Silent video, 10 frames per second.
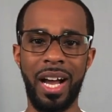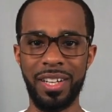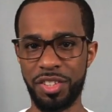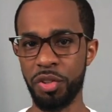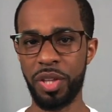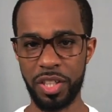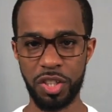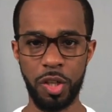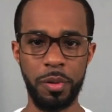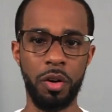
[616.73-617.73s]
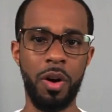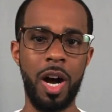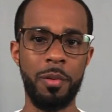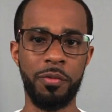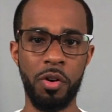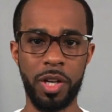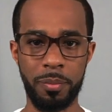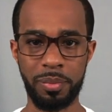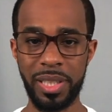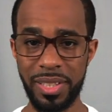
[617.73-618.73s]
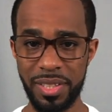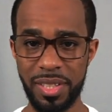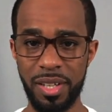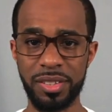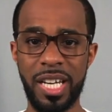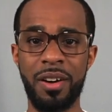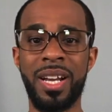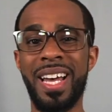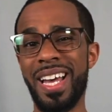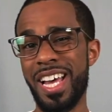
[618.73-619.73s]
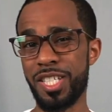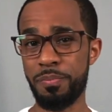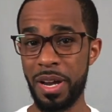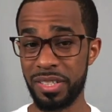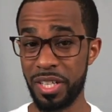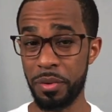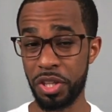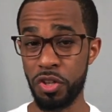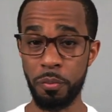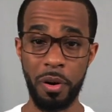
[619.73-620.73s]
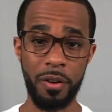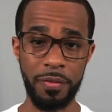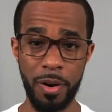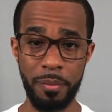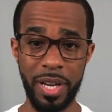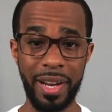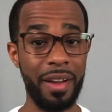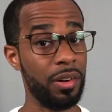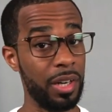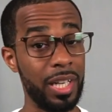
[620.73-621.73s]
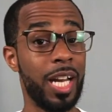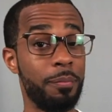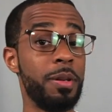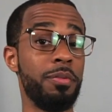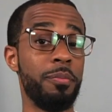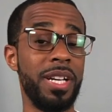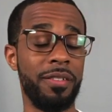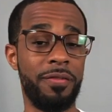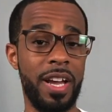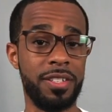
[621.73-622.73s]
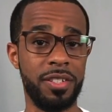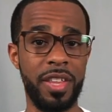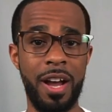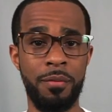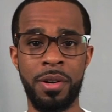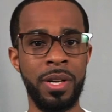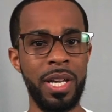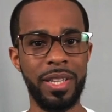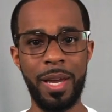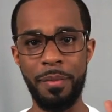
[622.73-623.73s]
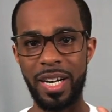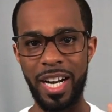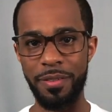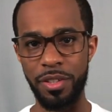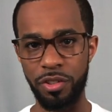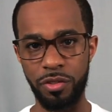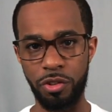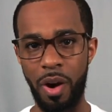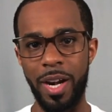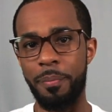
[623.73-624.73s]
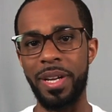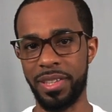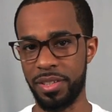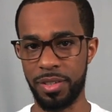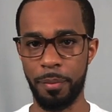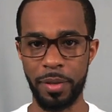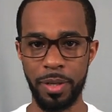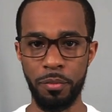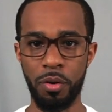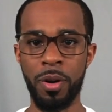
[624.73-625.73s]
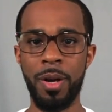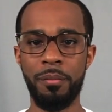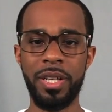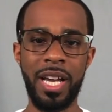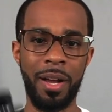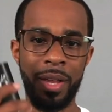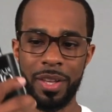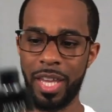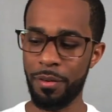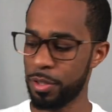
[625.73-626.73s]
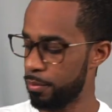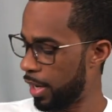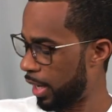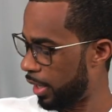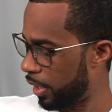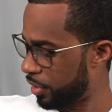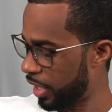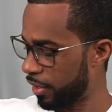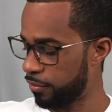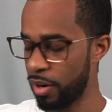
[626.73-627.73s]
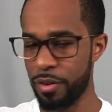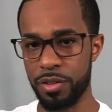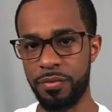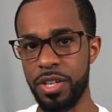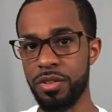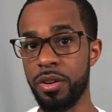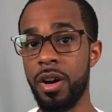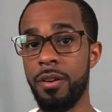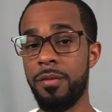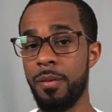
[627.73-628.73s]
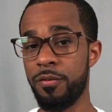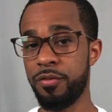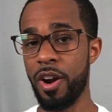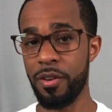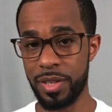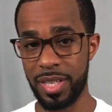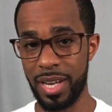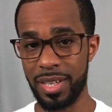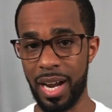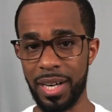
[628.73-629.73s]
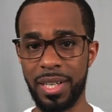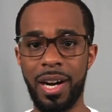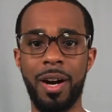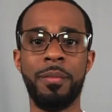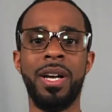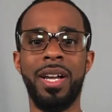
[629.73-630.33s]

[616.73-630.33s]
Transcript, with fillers: I still think it's gonna be a while before it completely sells out, especially with the new Parfum being out and a lot of people being fans of that one. They might not even try to pick this up anymore. But yeah, that was my uh, second fragrance featured from FragranceNet.com.